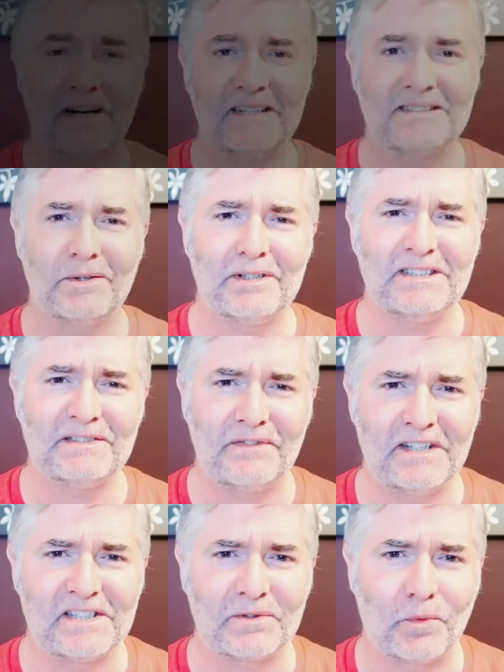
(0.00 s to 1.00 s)
guys, so I just
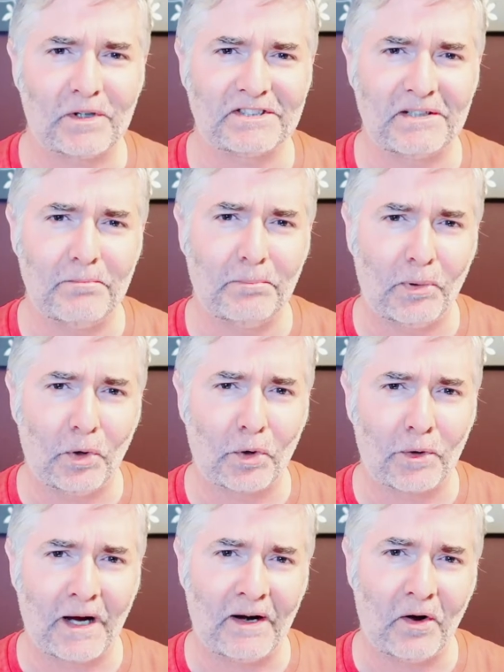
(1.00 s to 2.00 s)
finished watching
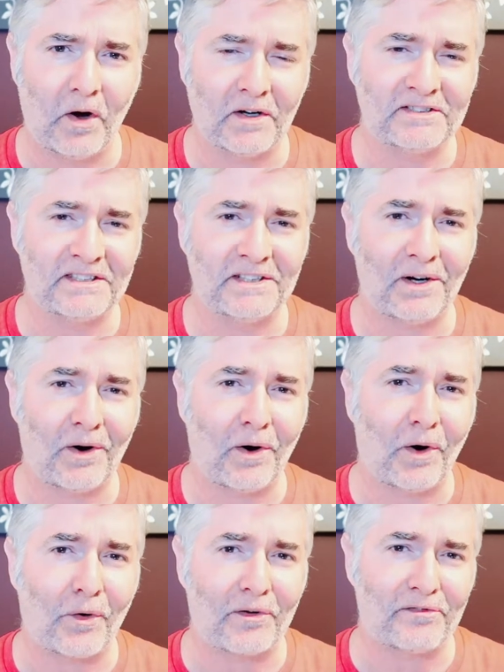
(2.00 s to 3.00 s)
Boar, an Aussie
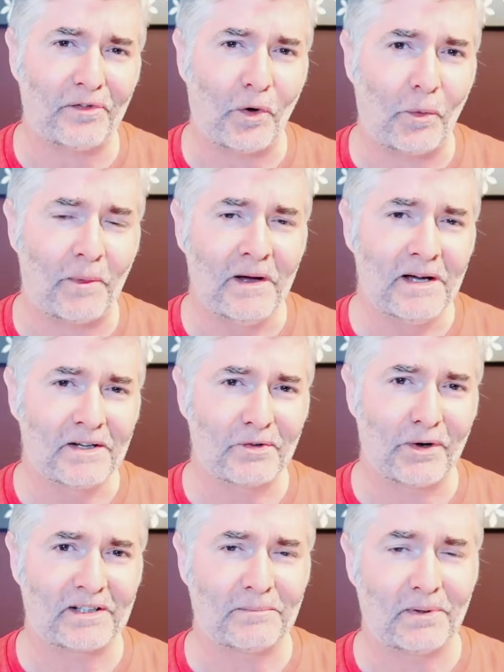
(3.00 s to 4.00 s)
horror film
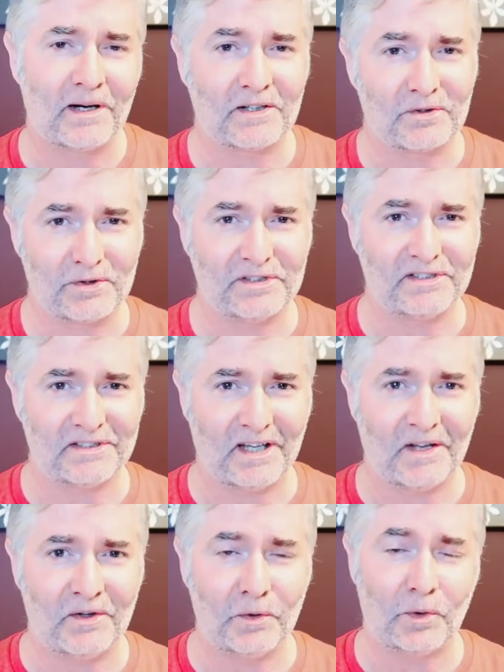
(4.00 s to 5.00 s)
directed by Chris
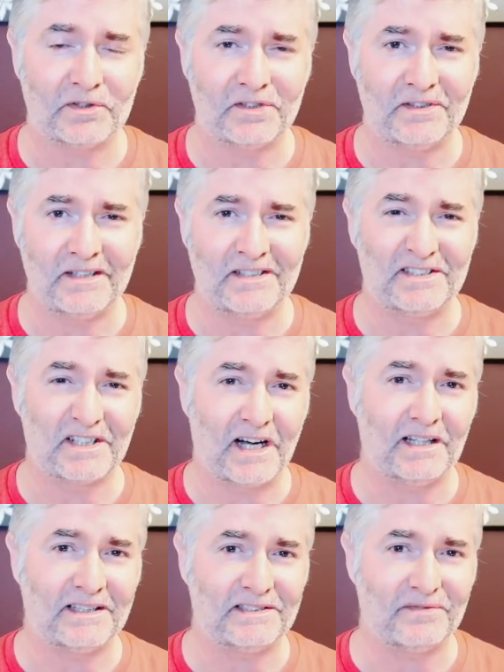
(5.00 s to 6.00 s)
Sun, who also did
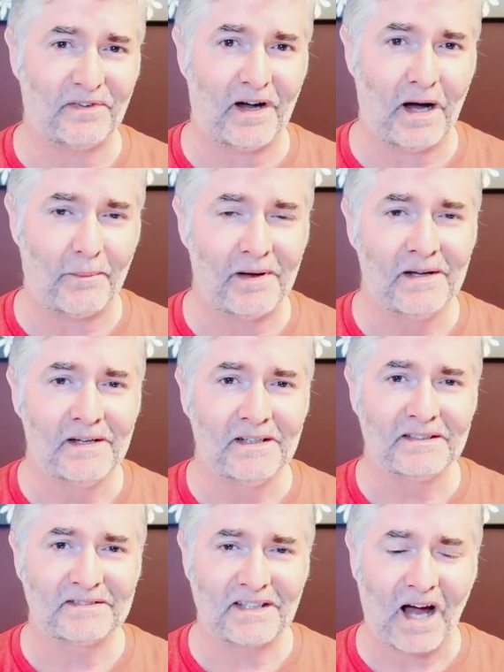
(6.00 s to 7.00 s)
Charlie's Farm,
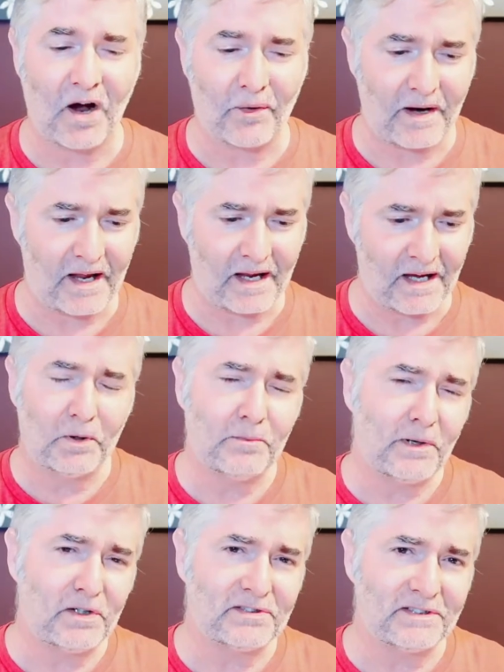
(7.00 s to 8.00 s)
starring Bill
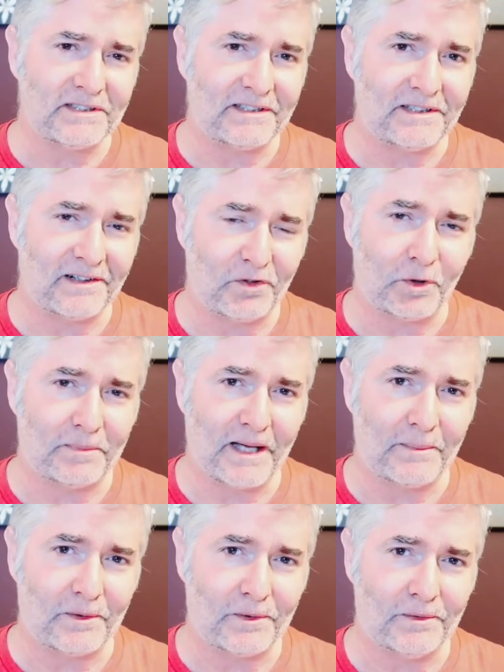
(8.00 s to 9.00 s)
Moseley, of all
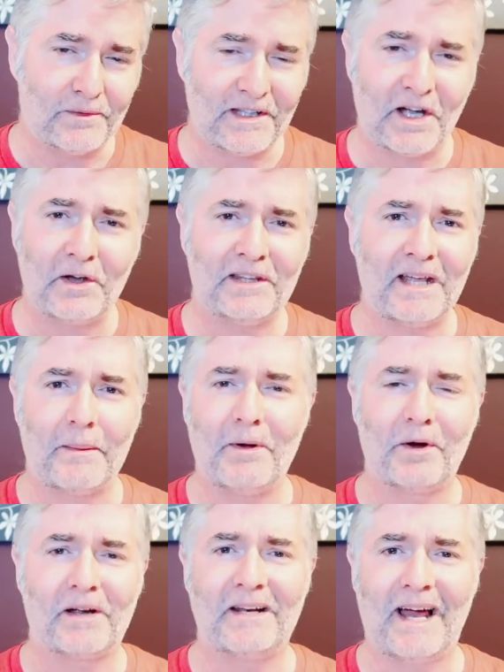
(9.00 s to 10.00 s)
people, the only
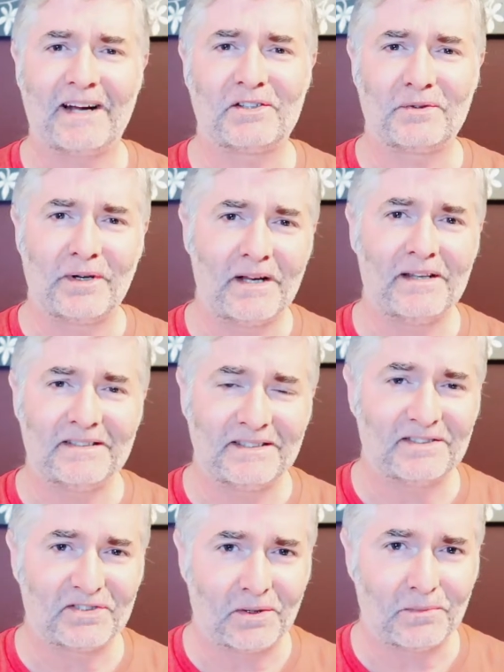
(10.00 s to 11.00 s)
American actor in this
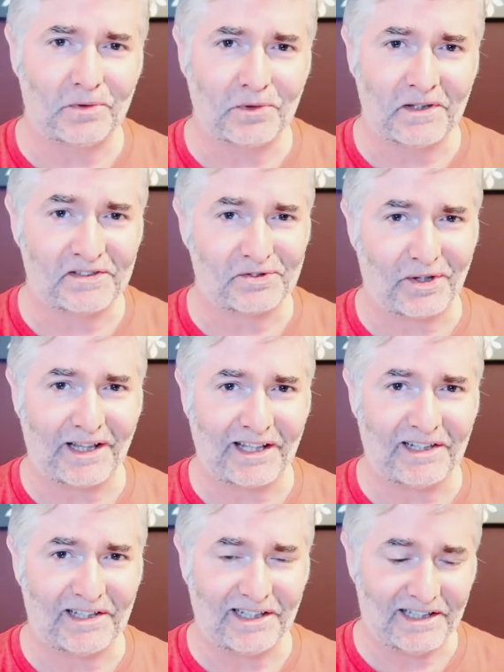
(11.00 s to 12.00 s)
ensemble
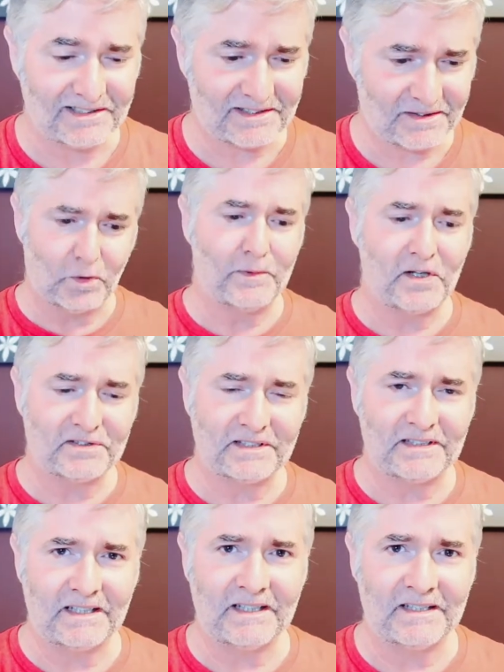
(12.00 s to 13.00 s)
Australian cast. Bill
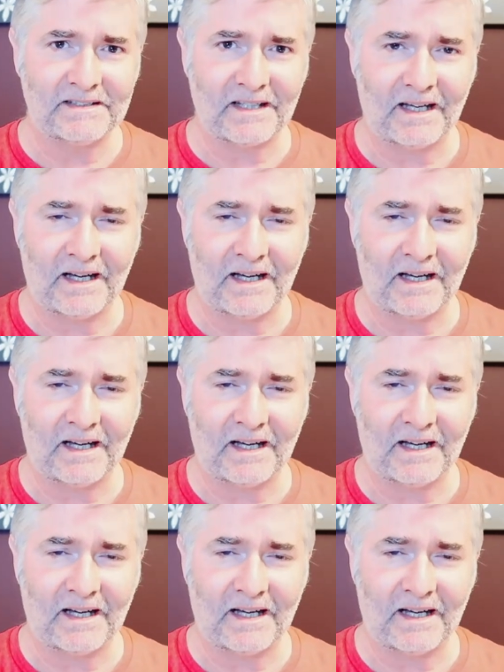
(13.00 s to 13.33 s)
Moseley is